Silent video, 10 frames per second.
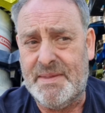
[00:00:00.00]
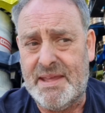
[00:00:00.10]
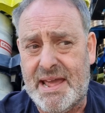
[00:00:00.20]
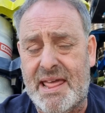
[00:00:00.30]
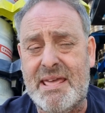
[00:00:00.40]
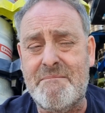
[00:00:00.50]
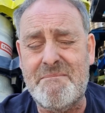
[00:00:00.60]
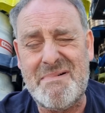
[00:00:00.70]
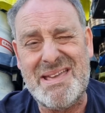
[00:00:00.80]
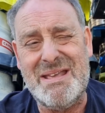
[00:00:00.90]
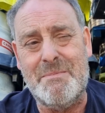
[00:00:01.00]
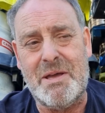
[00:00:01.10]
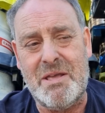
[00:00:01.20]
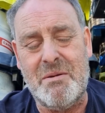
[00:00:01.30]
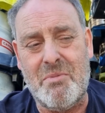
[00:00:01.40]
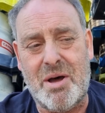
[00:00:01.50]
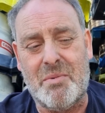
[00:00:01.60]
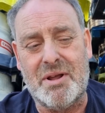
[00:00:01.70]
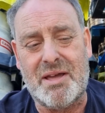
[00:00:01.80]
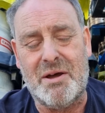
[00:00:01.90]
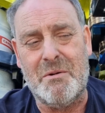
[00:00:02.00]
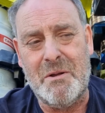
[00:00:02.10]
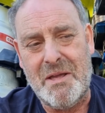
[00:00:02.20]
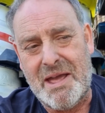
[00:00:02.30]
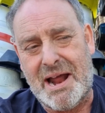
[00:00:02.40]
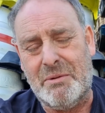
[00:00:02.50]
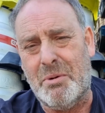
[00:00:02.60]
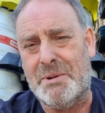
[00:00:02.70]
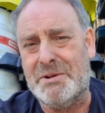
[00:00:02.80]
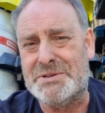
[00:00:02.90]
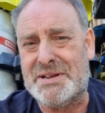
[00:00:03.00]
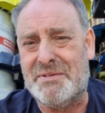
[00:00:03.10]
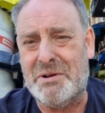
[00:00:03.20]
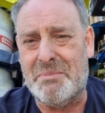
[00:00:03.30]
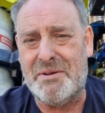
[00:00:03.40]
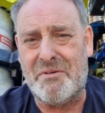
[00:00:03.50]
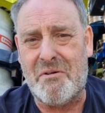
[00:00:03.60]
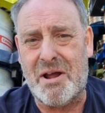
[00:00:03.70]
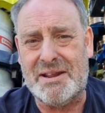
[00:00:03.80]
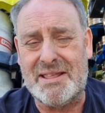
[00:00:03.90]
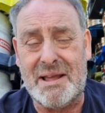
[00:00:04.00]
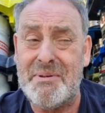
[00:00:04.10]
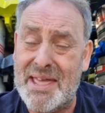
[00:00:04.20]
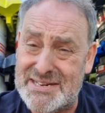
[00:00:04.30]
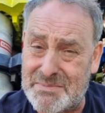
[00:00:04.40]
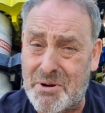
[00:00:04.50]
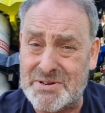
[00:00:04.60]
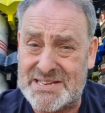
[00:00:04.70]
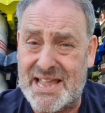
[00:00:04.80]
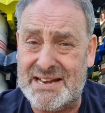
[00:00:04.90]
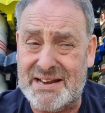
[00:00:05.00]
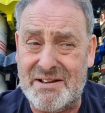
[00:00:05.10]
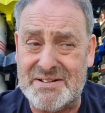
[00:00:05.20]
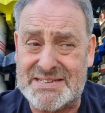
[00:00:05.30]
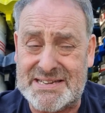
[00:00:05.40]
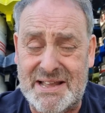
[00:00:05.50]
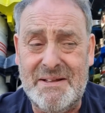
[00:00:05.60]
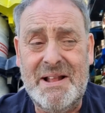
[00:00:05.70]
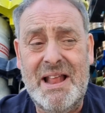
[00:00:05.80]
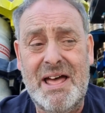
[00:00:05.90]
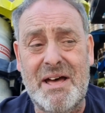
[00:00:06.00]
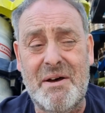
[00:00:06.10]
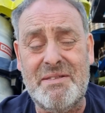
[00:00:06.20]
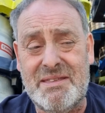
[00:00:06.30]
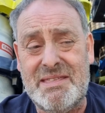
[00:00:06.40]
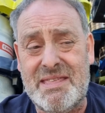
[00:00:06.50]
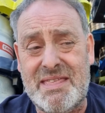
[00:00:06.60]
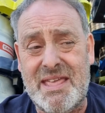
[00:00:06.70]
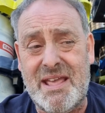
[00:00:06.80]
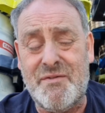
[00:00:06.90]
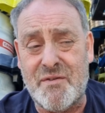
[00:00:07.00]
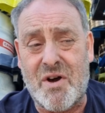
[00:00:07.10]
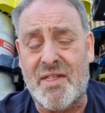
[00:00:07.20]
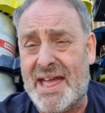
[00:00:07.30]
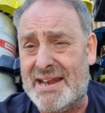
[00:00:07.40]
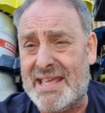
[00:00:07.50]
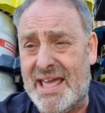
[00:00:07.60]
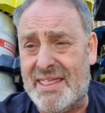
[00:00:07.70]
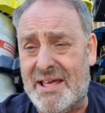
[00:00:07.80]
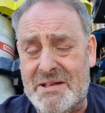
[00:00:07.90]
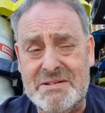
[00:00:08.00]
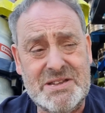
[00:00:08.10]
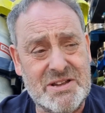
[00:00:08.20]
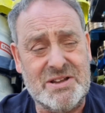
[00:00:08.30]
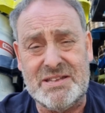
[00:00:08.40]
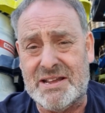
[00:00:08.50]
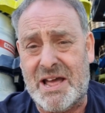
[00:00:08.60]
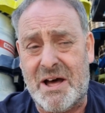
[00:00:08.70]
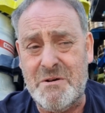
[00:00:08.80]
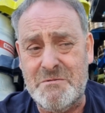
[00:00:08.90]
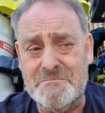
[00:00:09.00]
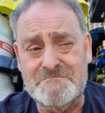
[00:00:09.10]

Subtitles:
And then maybe you might want to go, and it would be nice to have a little bit for a rainy day. But there's your bog standard answer. And if you've got that together, you're good to go.